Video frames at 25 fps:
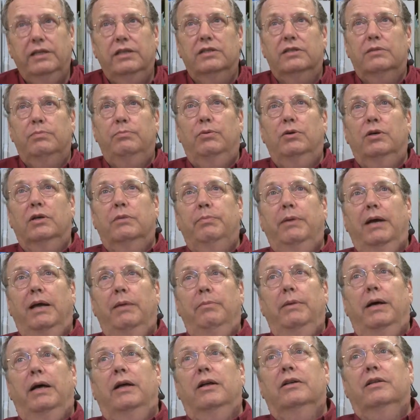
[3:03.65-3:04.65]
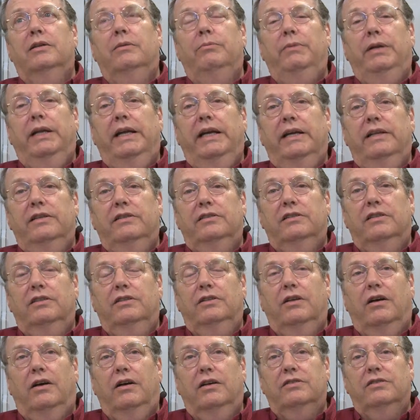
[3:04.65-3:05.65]
this book by Malcolm Nance that
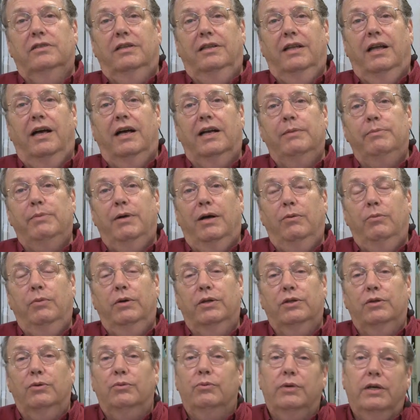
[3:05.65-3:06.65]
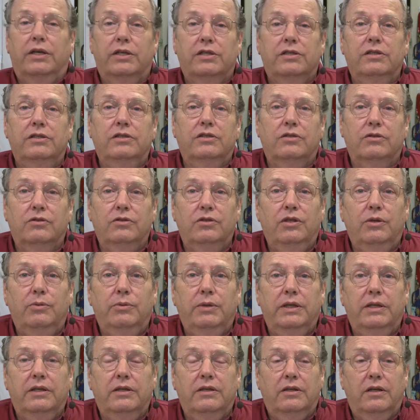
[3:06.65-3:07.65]
talks a lot about what the Russians are
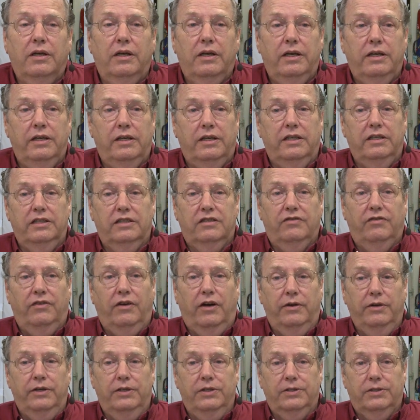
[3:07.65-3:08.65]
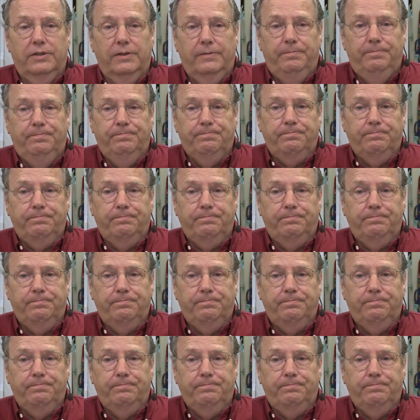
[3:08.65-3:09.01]
doing as far as